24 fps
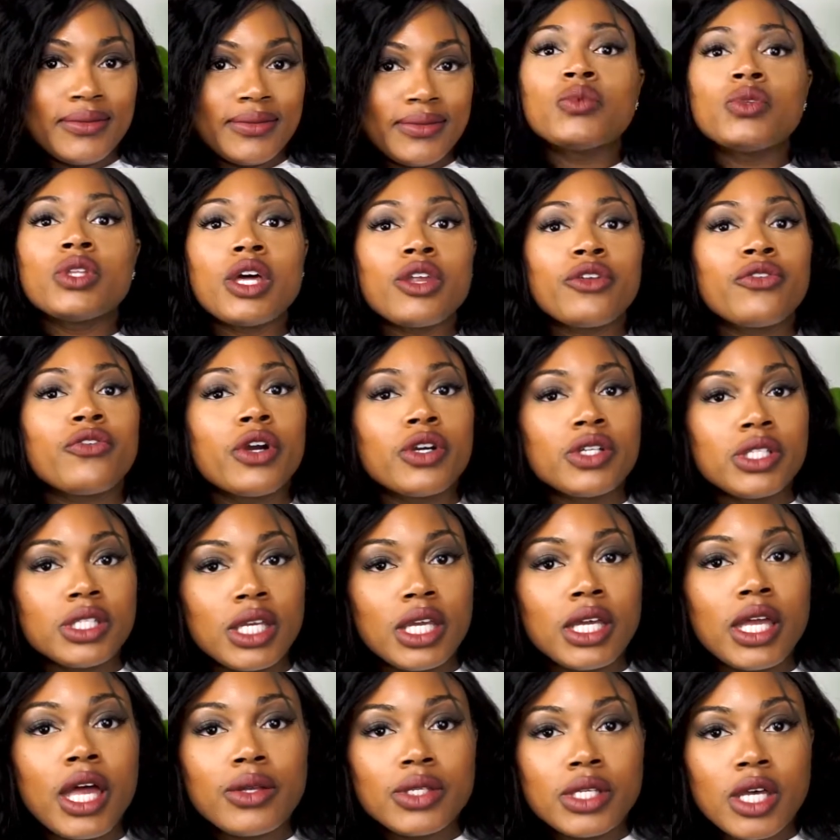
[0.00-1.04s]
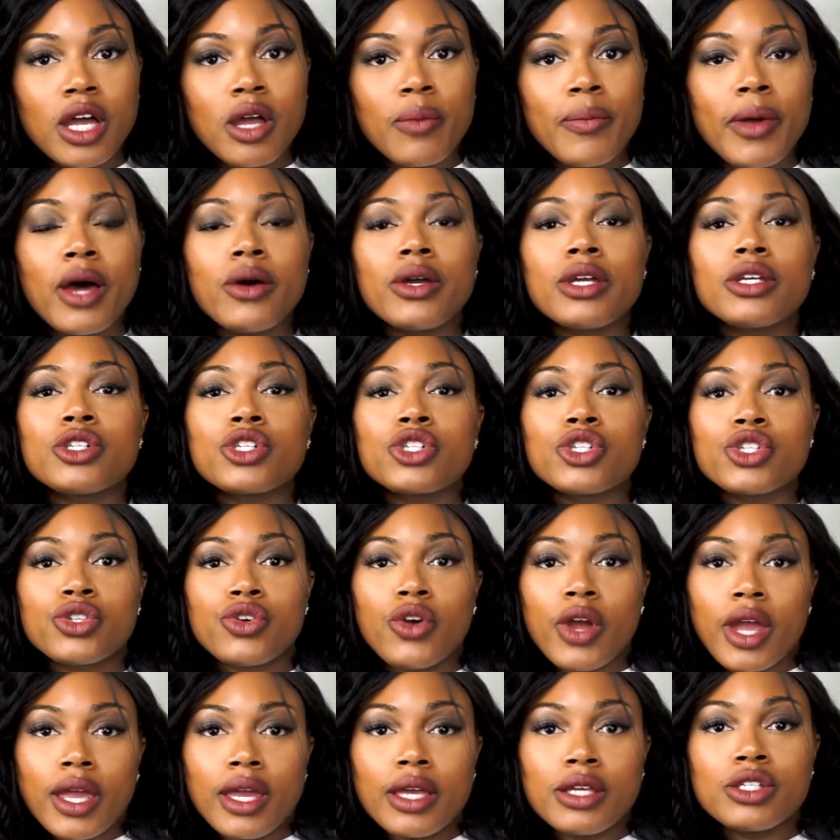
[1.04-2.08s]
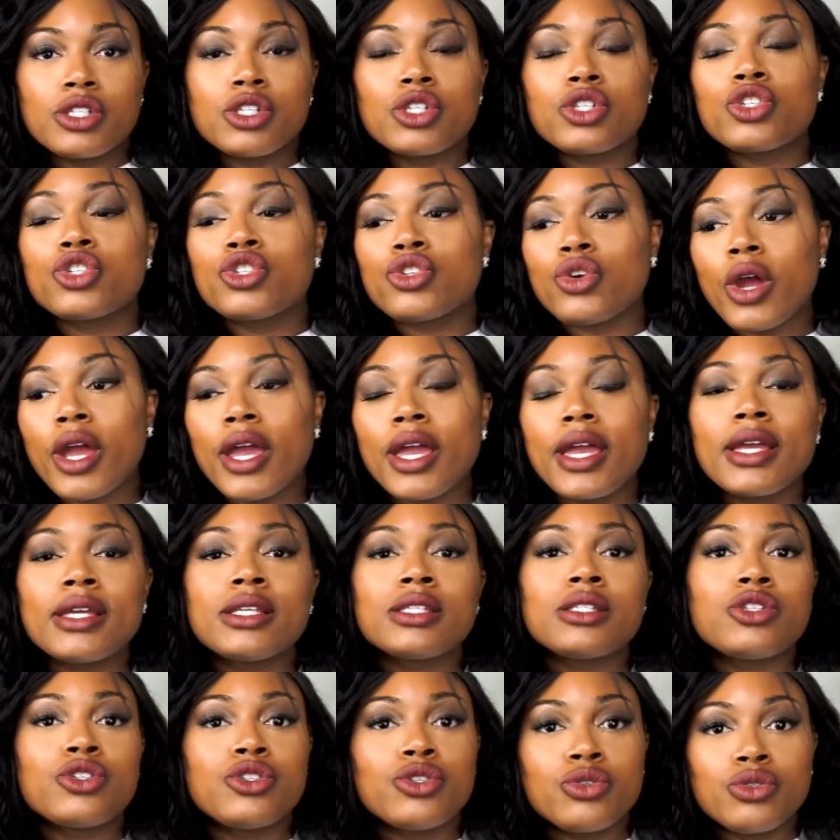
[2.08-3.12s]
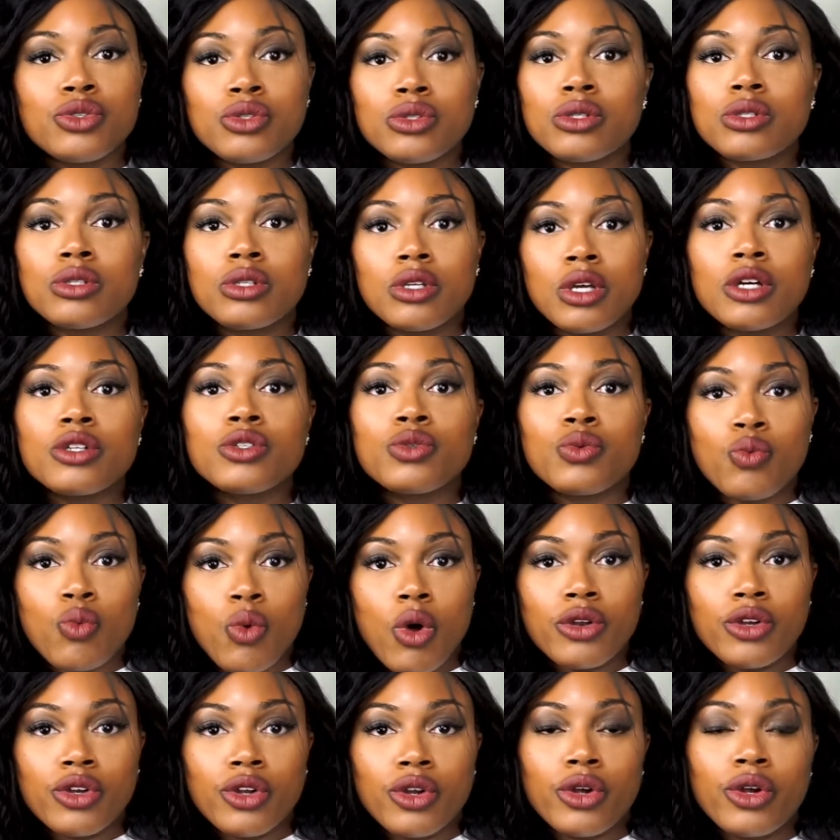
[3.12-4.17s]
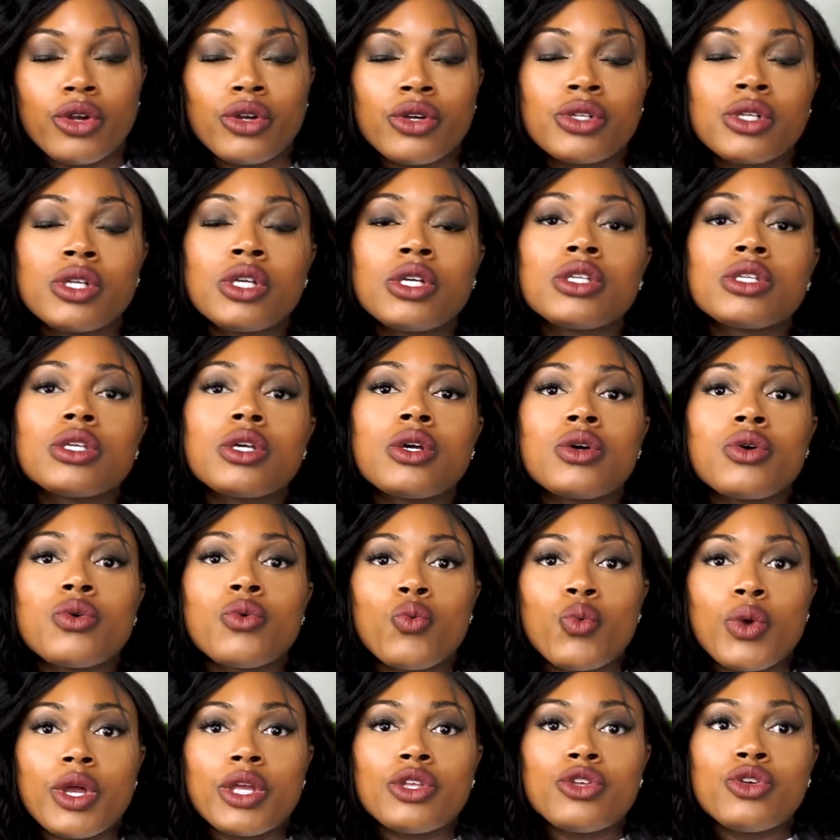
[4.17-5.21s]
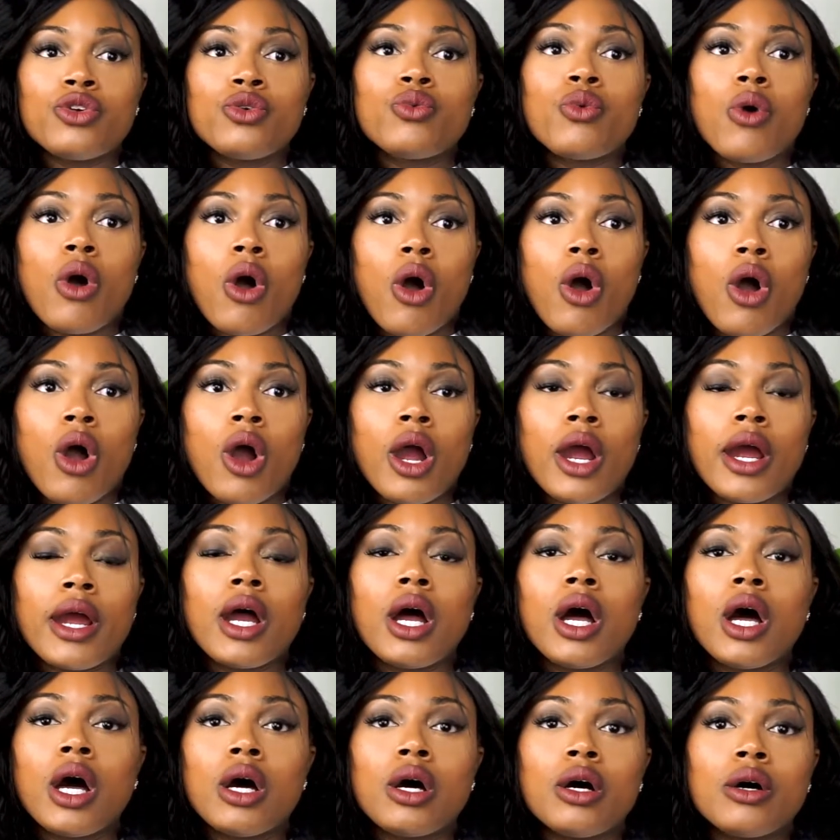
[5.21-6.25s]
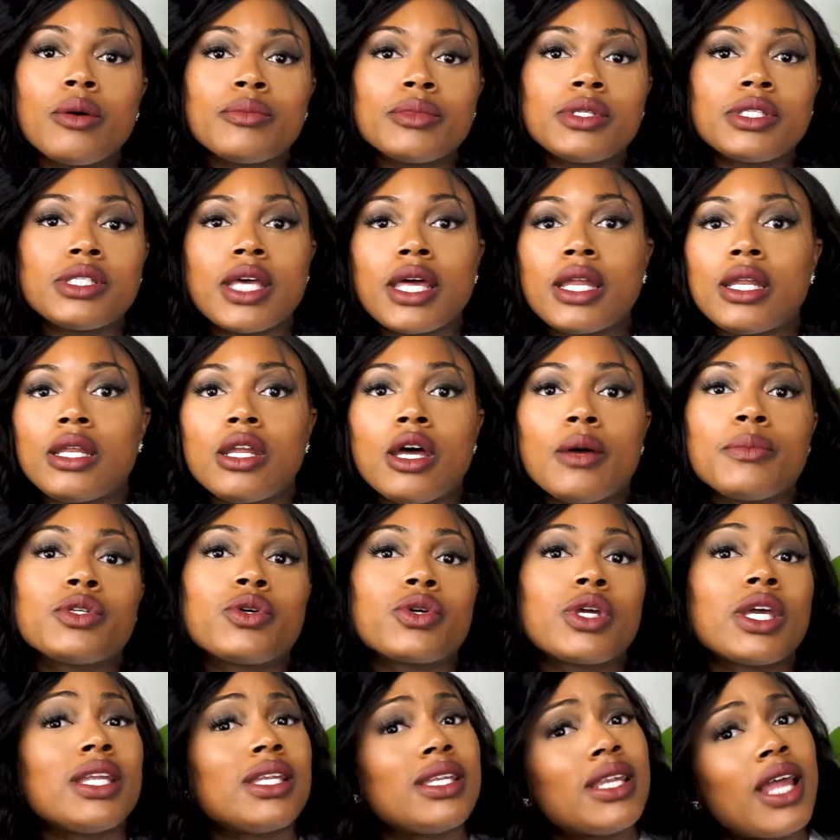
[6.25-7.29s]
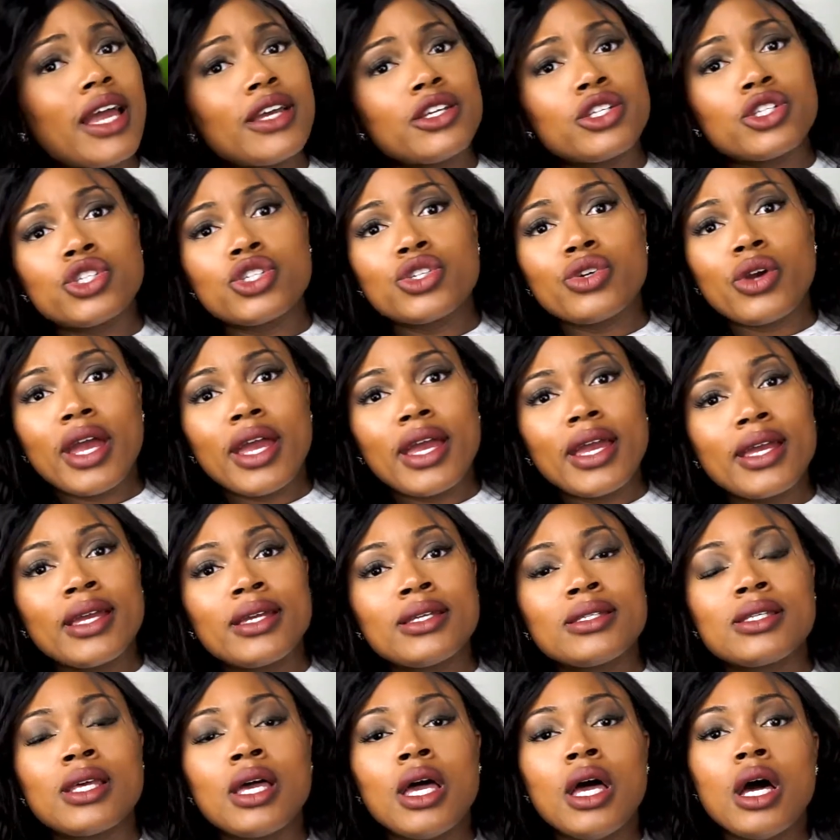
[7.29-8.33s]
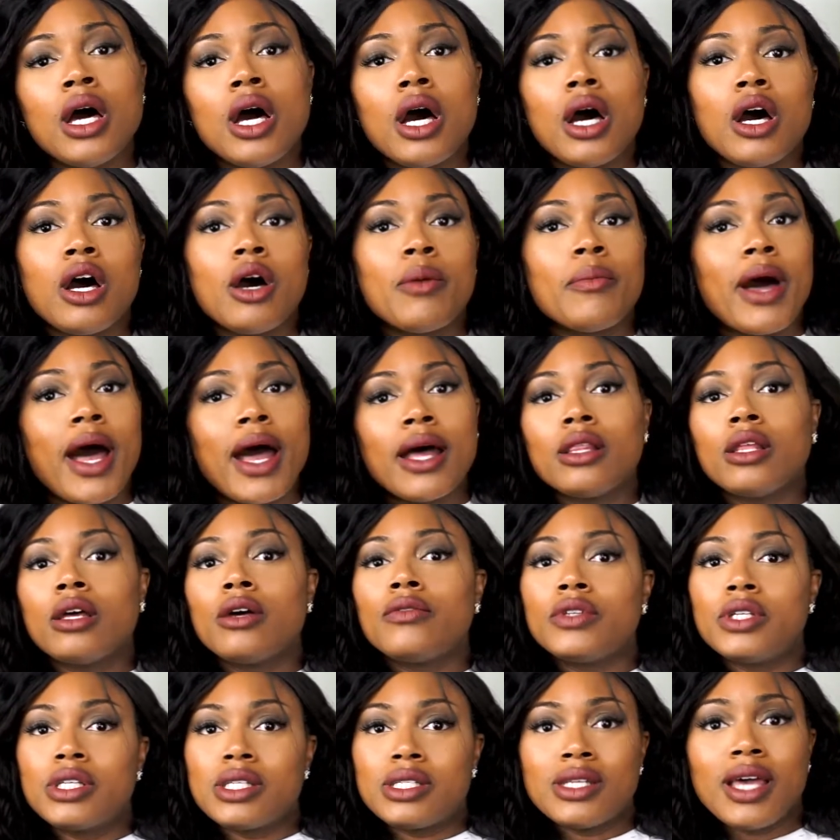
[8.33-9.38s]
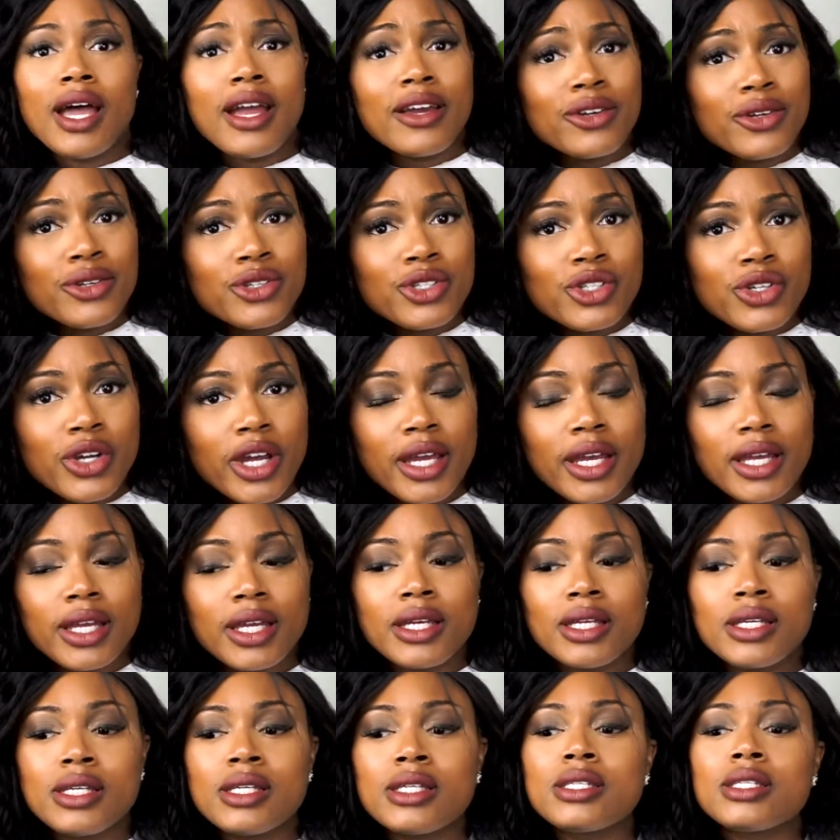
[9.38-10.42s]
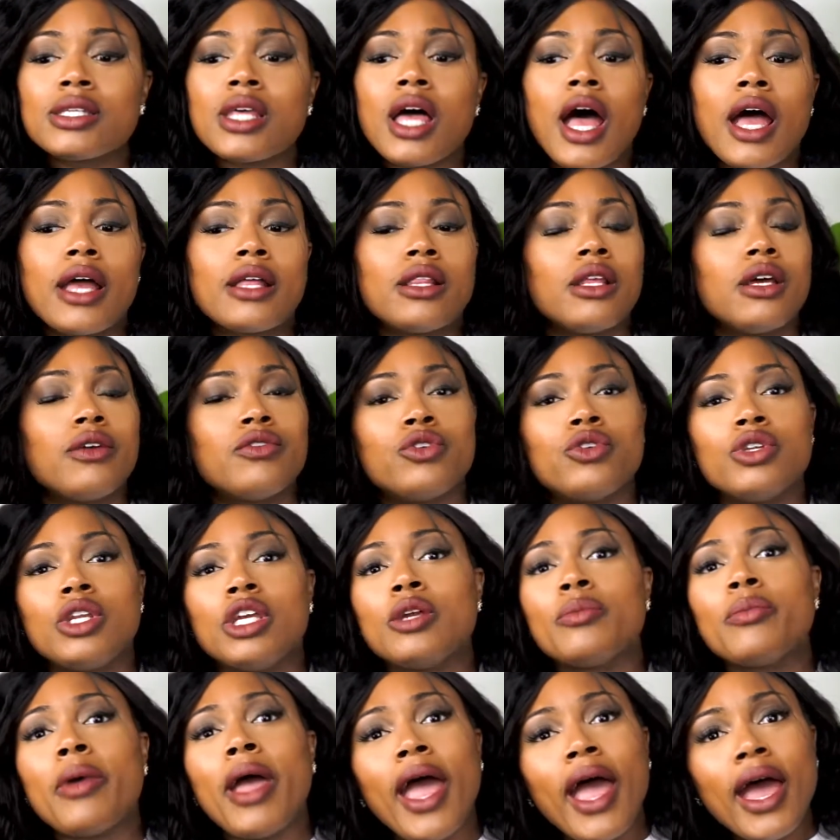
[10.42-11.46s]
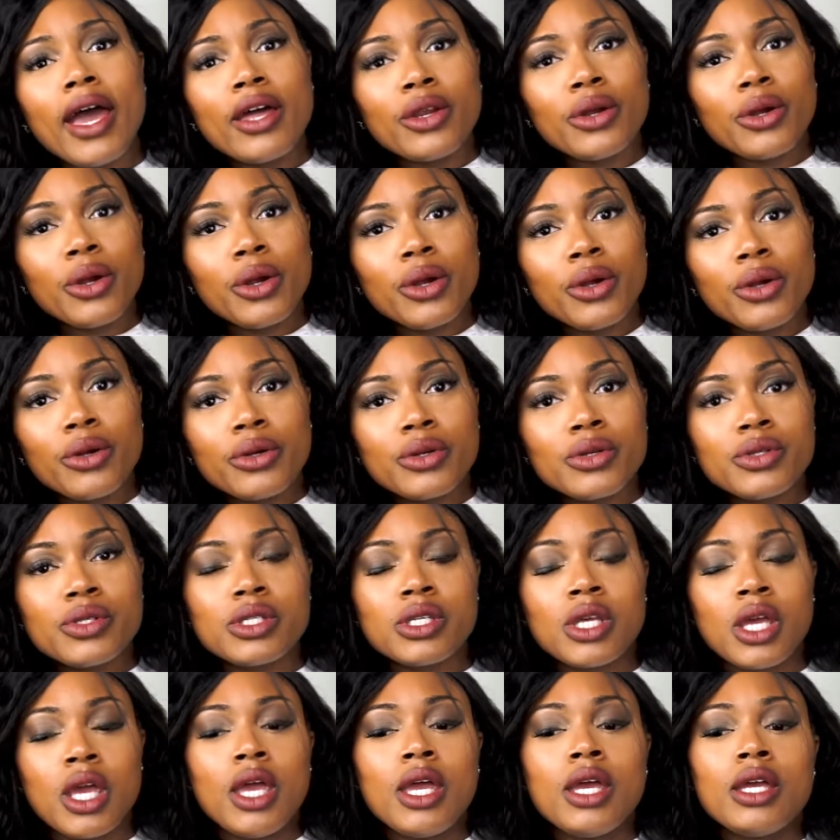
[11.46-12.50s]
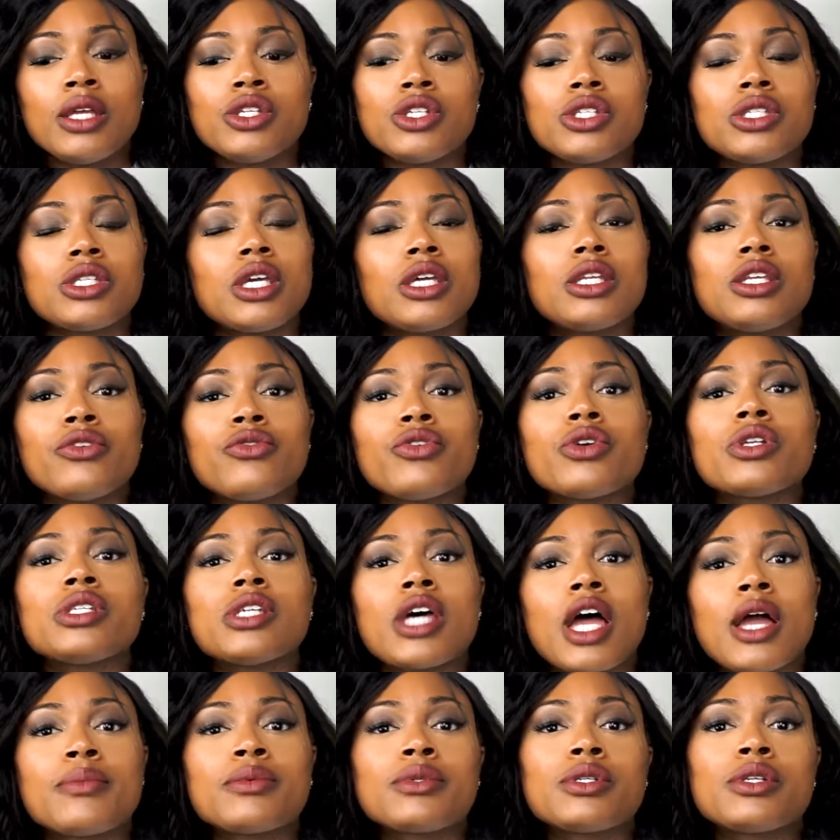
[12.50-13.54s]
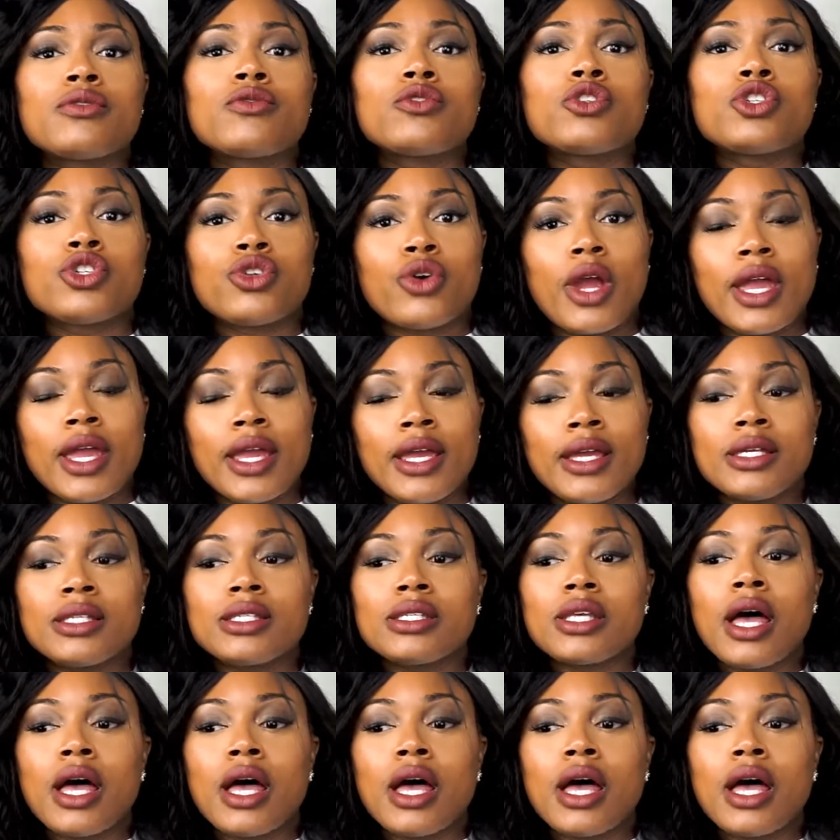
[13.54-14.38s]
Now, the first thing I'll talk about is trays. Trays does wonder when you are setting up. So get nice trays. I love designer trays. I love unique patterns. Just get different types of trays.